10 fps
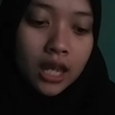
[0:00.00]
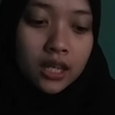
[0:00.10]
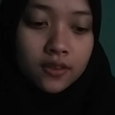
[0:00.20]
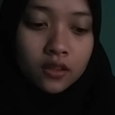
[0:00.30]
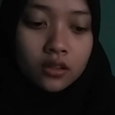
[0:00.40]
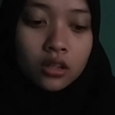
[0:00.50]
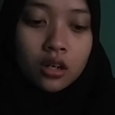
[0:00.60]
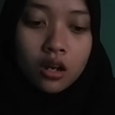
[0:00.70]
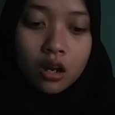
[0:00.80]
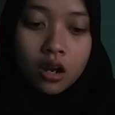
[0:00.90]
either
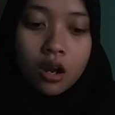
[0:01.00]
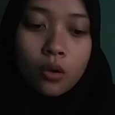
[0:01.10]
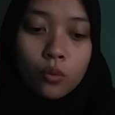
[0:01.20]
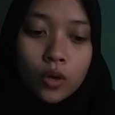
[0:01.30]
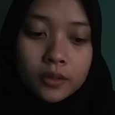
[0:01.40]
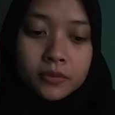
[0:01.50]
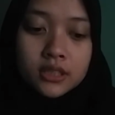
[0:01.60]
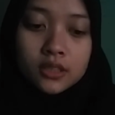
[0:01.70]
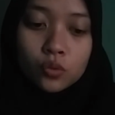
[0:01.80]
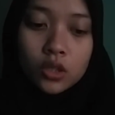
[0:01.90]
one
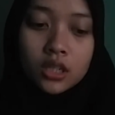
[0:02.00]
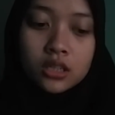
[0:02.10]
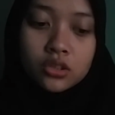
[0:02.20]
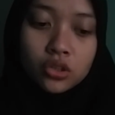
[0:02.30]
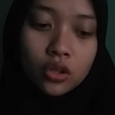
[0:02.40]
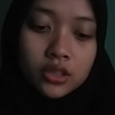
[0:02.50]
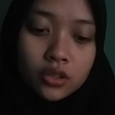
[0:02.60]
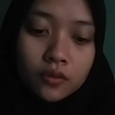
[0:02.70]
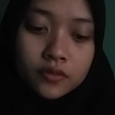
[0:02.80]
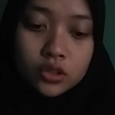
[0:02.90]
between a choice
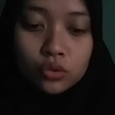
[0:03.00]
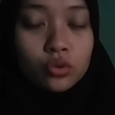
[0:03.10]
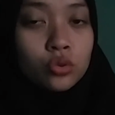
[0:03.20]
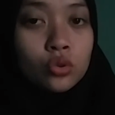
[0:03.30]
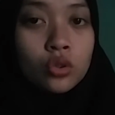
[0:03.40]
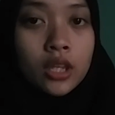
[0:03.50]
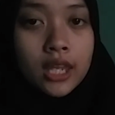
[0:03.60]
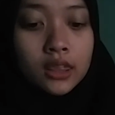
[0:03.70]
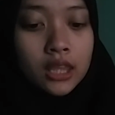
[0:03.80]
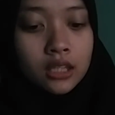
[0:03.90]
of two,
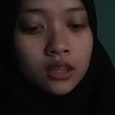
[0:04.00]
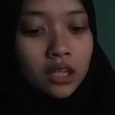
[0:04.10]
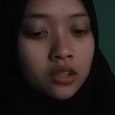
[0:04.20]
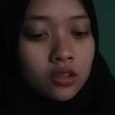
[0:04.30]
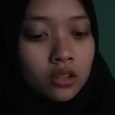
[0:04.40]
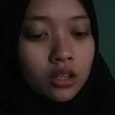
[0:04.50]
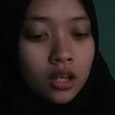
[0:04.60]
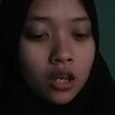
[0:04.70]
and then neither,